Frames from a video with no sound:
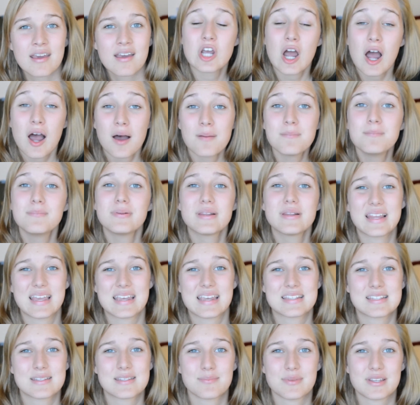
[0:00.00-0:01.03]
job
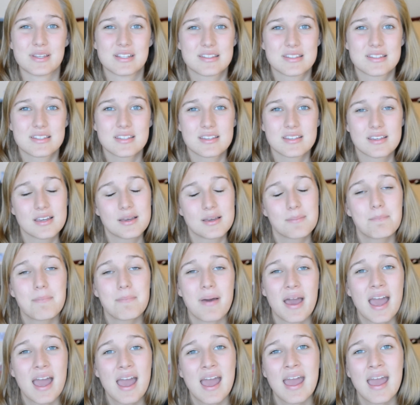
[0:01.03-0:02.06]
placements,
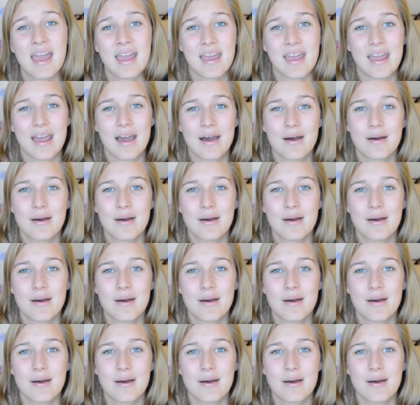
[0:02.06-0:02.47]
pay.